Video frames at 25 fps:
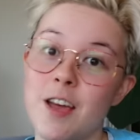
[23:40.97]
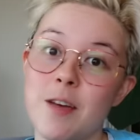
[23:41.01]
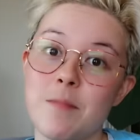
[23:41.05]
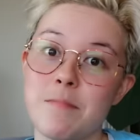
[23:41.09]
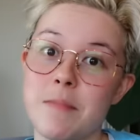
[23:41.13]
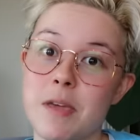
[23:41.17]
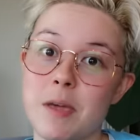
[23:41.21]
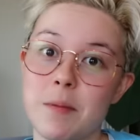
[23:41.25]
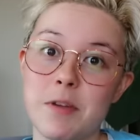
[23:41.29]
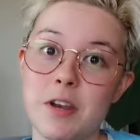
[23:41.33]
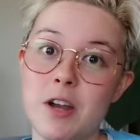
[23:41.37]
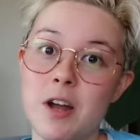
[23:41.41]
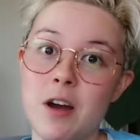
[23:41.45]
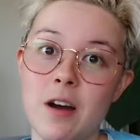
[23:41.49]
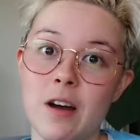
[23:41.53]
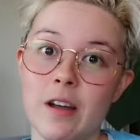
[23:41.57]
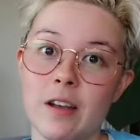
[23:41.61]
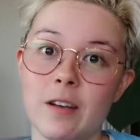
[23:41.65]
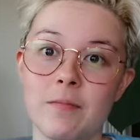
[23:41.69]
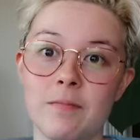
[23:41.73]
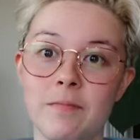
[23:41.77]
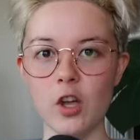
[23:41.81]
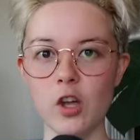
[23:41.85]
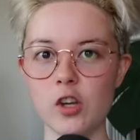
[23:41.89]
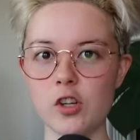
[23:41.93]
Maybe
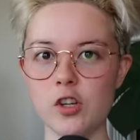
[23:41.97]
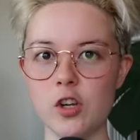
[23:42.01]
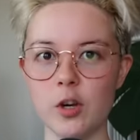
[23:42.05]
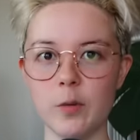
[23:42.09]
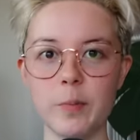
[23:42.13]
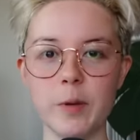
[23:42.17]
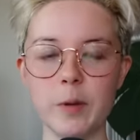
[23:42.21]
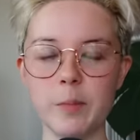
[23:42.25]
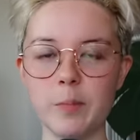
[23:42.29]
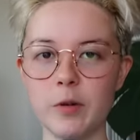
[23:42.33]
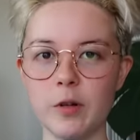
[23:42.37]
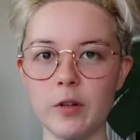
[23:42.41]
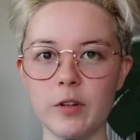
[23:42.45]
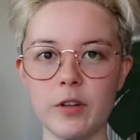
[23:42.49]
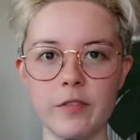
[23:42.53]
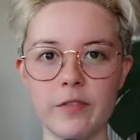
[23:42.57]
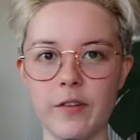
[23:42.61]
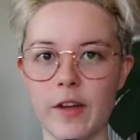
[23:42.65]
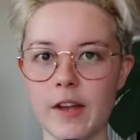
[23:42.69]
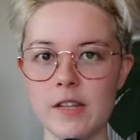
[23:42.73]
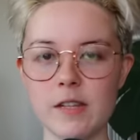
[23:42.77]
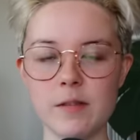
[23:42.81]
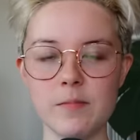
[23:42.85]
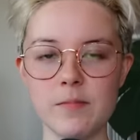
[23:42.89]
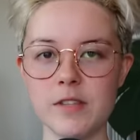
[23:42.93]
not. Should people
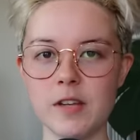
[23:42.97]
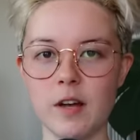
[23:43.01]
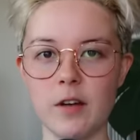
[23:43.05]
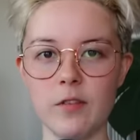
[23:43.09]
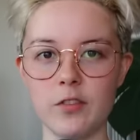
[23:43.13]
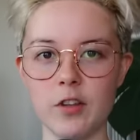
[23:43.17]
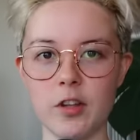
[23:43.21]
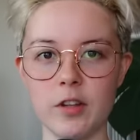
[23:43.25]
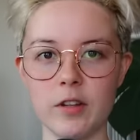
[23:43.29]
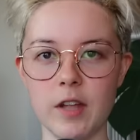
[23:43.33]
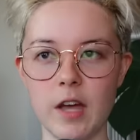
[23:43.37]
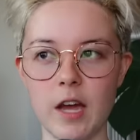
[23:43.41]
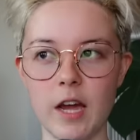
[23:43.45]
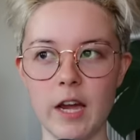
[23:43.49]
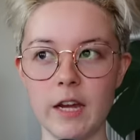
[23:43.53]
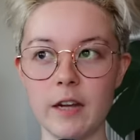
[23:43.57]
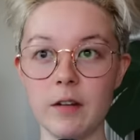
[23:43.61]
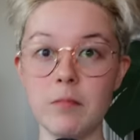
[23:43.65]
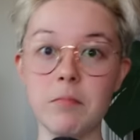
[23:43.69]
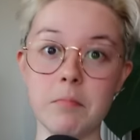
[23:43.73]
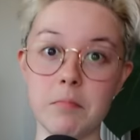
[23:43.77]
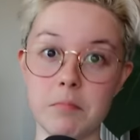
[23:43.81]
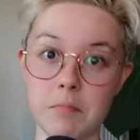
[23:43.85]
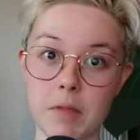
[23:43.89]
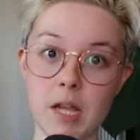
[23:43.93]
defend themselves
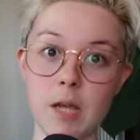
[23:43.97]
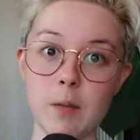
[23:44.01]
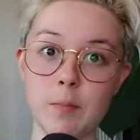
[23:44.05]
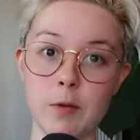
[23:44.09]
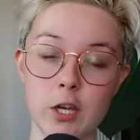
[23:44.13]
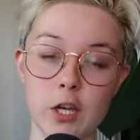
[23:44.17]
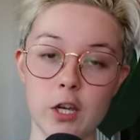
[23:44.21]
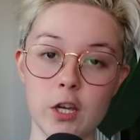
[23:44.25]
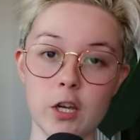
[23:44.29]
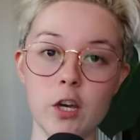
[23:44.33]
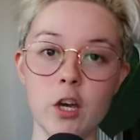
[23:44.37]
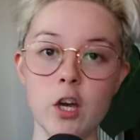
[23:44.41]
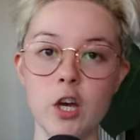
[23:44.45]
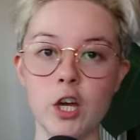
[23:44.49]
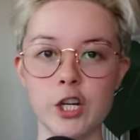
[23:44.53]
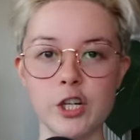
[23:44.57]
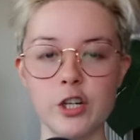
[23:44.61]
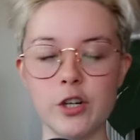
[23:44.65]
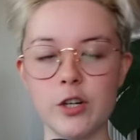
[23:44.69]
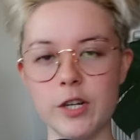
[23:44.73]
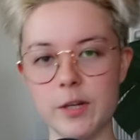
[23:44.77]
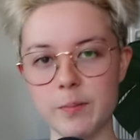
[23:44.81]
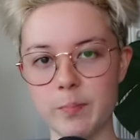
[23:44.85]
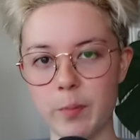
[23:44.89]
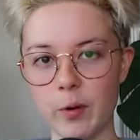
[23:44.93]
online? Maybe.
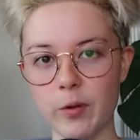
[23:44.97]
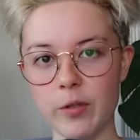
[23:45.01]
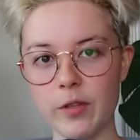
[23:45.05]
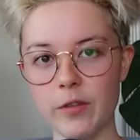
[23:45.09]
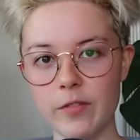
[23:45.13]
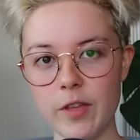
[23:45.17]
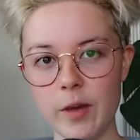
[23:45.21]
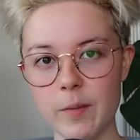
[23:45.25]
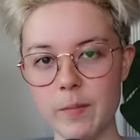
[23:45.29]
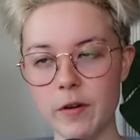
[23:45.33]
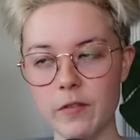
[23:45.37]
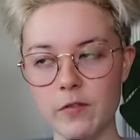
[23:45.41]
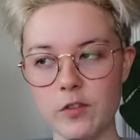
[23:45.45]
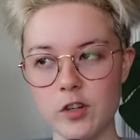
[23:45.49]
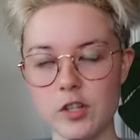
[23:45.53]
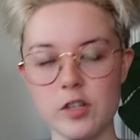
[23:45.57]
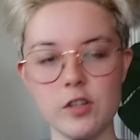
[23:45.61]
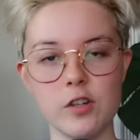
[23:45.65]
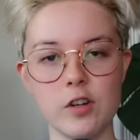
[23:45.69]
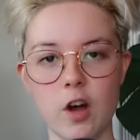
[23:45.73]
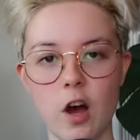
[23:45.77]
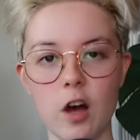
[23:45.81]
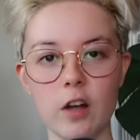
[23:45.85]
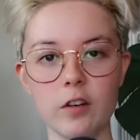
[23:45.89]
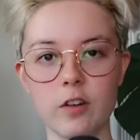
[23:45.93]
Should both of them have just
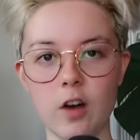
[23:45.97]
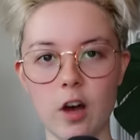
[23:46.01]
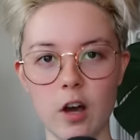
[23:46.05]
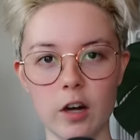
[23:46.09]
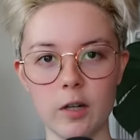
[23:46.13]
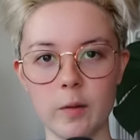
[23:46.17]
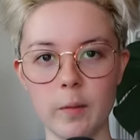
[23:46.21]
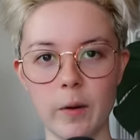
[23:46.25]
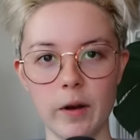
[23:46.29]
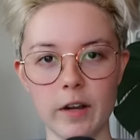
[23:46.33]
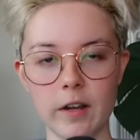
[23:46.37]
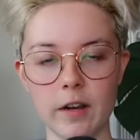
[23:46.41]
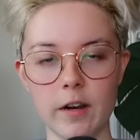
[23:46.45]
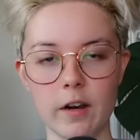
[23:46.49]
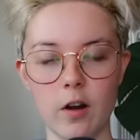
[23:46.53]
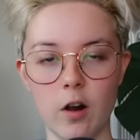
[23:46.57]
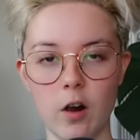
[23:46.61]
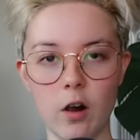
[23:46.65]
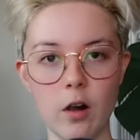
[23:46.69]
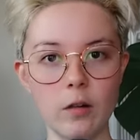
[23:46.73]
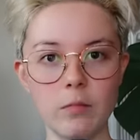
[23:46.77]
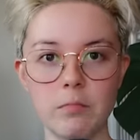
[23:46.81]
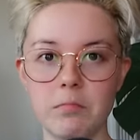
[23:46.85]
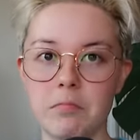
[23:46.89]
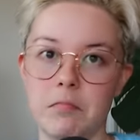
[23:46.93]
not talked about it at
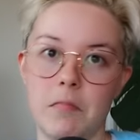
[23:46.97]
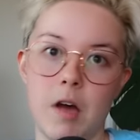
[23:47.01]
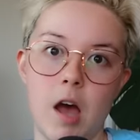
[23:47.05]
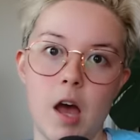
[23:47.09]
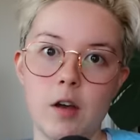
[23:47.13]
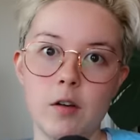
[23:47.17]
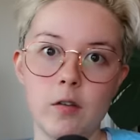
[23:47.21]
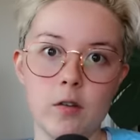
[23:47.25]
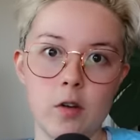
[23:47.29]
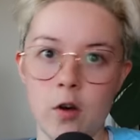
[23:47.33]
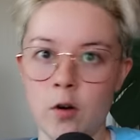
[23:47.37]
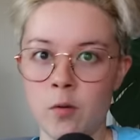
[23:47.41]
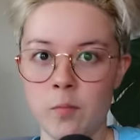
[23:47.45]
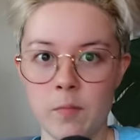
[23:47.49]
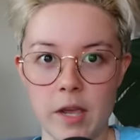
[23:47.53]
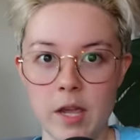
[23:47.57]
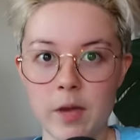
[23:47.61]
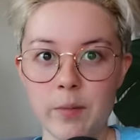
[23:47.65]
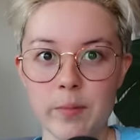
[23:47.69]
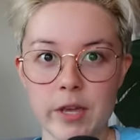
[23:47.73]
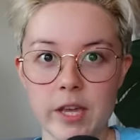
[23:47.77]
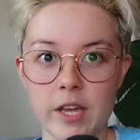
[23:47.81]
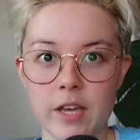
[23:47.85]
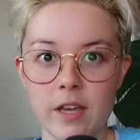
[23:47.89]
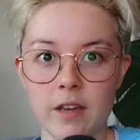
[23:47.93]
all? I don't know,
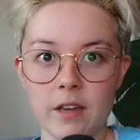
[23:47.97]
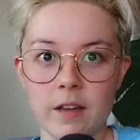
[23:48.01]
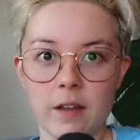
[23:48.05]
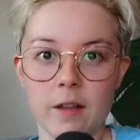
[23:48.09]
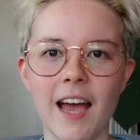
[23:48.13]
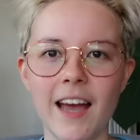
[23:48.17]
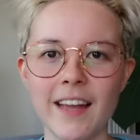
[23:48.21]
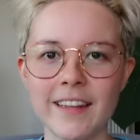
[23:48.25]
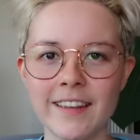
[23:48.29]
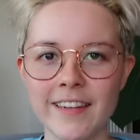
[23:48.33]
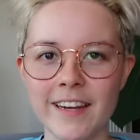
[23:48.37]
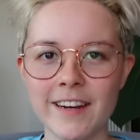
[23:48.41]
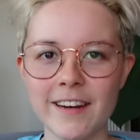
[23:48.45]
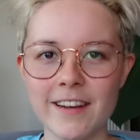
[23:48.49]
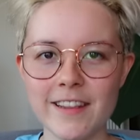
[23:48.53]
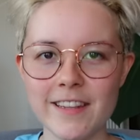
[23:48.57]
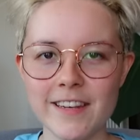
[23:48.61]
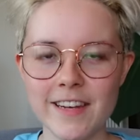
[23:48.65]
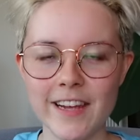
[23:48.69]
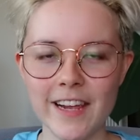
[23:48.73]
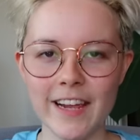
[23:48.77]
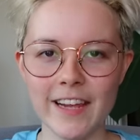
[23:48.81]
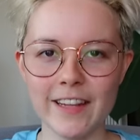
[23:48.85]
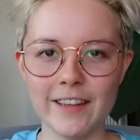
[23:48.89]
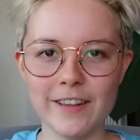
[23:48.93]
maybe. At the end of the
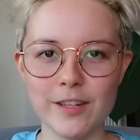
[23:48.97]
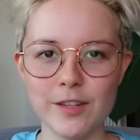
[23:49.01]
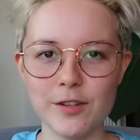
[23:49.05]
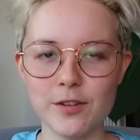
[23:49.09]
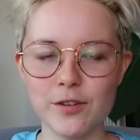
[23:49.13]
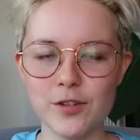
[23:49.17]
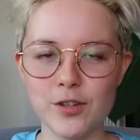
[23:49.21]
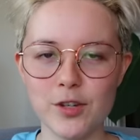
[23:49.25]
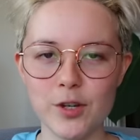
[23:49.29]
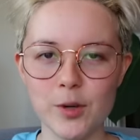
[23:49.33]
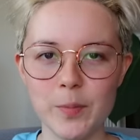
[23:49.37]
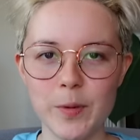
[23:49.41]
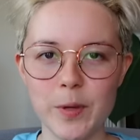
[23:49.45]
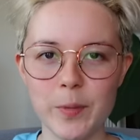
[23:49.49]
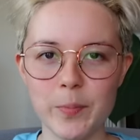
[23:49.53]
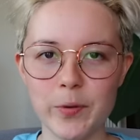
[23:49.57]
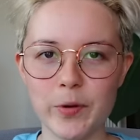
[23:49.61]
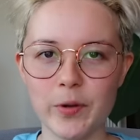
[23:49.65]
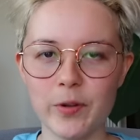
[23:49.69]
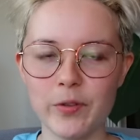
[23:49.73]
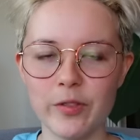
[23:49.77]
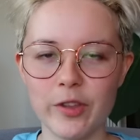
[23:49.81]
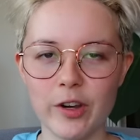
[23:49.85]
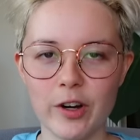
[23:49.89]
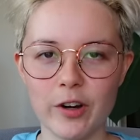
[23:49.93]
day, these are two
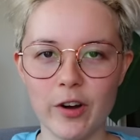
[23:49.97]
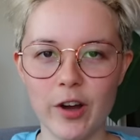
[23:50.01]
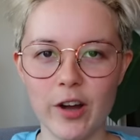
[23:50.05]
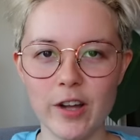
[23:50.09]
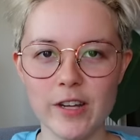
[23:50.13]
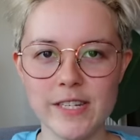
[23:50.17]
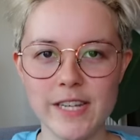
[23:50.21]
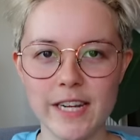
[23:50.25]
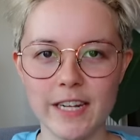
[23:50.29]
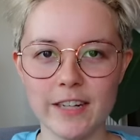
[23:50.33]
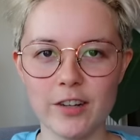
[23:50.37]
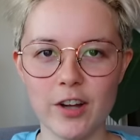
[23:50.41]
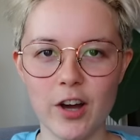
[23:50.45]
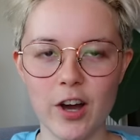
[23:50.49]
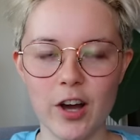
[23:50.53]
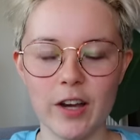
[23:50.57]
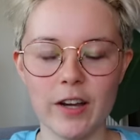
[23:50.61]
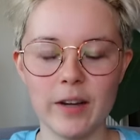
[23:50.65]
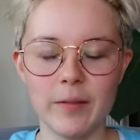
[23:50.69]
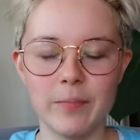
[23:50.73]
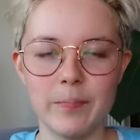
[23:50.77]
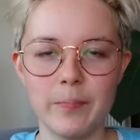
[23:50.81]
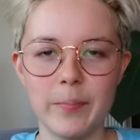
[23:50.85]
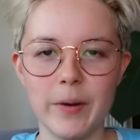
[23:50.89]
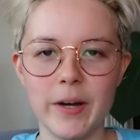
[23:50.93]
people that are on
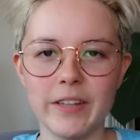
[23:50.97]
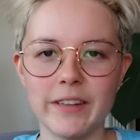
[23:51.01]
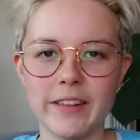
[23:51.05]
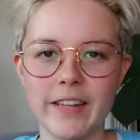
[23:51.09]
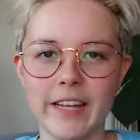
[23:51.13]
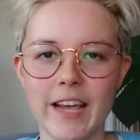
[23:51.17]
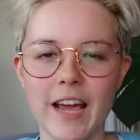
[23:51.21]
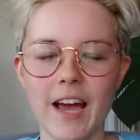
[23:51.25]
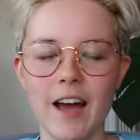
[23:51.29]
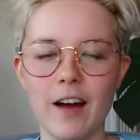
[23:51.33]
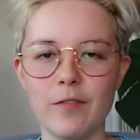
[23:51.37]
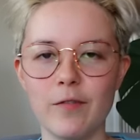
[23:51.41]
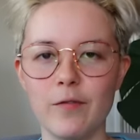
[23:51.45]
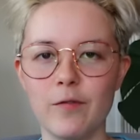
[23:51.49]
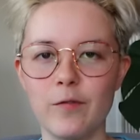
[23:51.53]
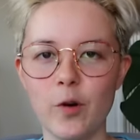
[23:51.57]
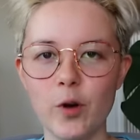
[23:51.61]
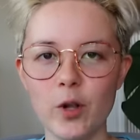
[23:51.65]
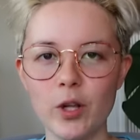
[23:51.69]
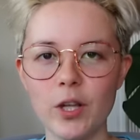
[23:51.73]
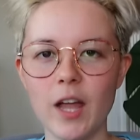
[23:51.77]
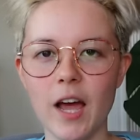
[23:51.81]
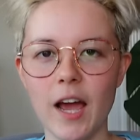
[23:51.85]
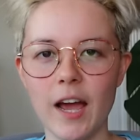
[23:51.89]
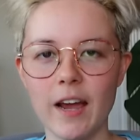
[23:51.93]
TikTok, but they have
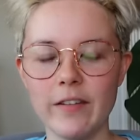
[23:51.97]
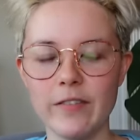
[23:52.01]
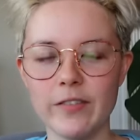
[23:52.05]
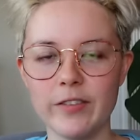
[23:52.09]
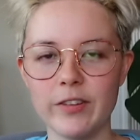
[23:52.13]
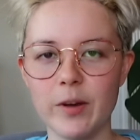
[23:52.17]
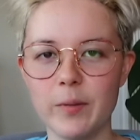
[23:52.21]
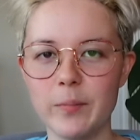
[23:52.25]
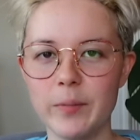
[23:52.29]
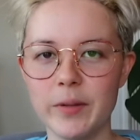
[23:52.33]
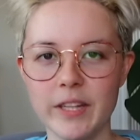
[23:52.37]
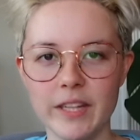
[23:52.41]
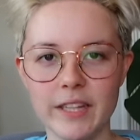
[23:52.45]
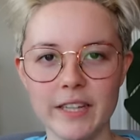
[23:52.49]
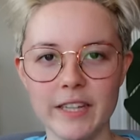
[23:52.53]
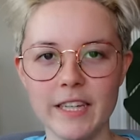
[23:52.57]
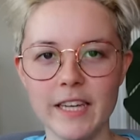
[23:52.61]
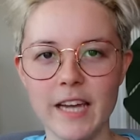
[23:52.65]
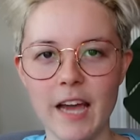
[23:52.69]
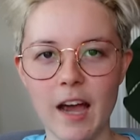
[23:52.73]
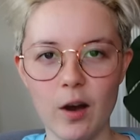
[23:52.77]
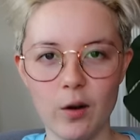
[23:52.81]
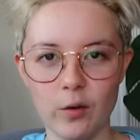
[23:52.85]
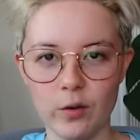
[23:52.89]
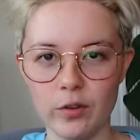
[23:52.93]
full lives
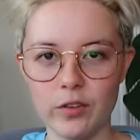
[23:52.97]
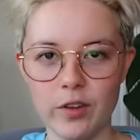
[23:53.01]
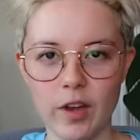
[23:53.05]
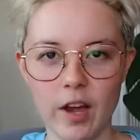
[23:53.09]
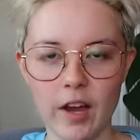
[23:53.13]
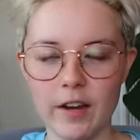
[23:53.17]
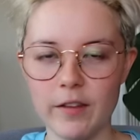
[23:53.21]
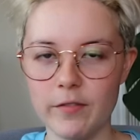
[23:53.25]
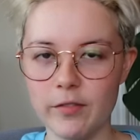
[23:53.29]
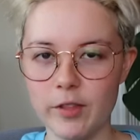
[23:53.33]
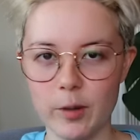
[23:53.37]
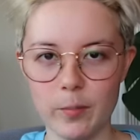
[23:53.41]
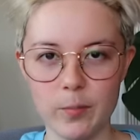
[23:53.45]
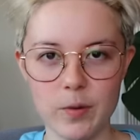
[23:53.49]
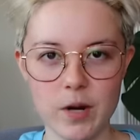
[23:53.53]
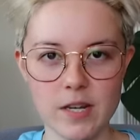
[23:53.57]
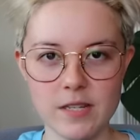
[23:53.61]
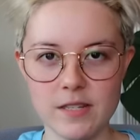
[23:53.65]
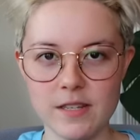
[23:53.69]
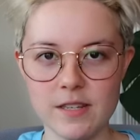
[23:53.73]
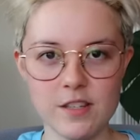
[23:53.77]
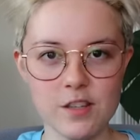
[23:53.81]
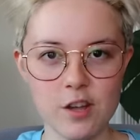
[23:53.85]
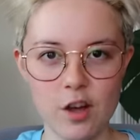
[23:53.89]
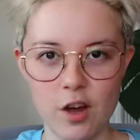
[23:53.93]
completely outside of their
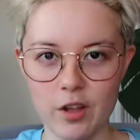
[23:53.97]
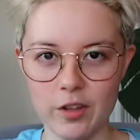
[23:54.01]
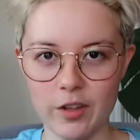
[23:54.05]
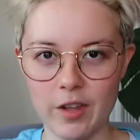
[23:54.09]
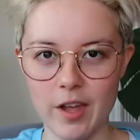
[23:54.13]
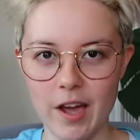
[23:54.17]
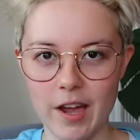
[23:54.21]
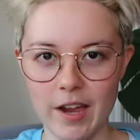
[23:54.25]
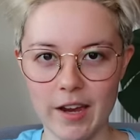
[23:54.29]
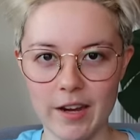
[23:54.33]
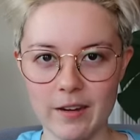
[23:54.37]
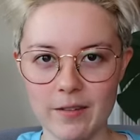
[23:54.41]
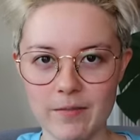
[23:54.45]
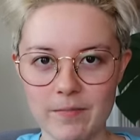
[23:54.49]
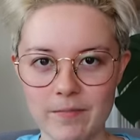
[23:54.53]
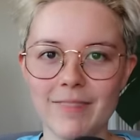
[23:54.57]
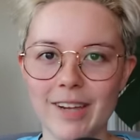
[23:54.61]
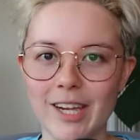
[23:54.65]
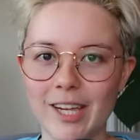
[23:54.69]
presence online.